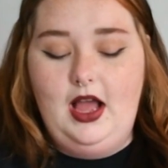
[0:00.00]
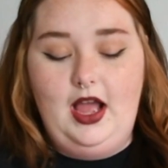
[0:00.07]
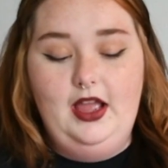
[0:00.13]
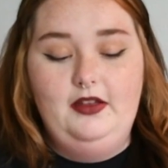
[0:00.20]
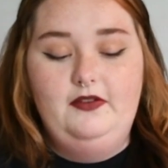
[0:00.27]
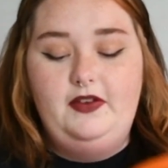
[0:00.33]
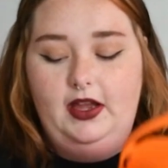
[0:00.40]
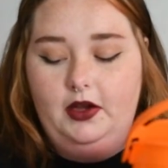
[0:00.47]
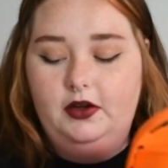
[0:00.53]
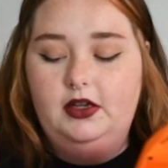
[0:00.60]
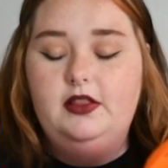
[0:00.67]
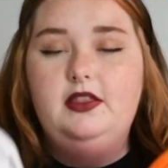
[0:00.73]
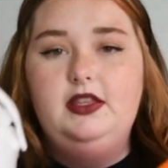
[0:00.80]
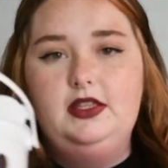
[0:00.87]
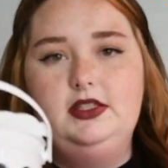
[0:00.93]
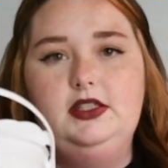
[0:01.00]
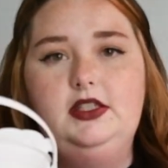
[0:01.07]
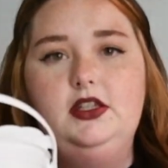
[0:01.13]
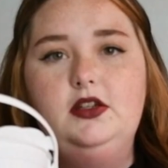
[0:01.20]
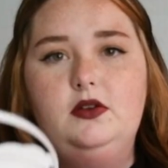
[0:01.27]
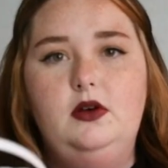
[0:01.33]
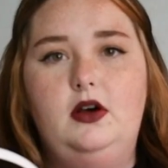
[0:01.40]
I found these
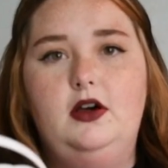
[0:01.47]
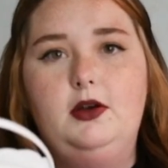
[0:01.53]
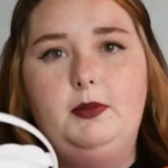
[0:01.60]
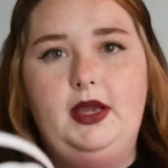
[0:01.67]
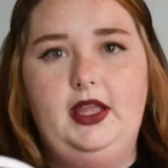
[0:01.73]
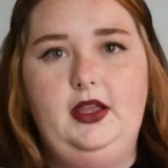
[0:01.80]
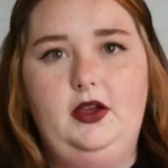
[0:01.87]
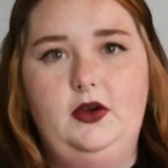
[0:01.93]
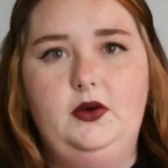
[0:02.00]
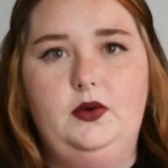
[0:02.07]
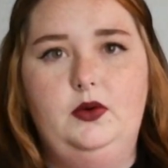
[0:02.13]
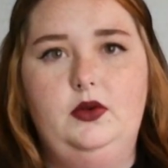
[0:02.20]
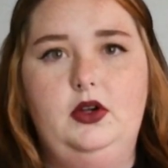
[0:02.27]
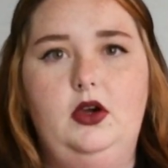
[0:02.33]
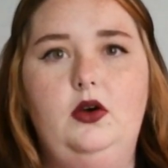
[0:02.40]
two on my own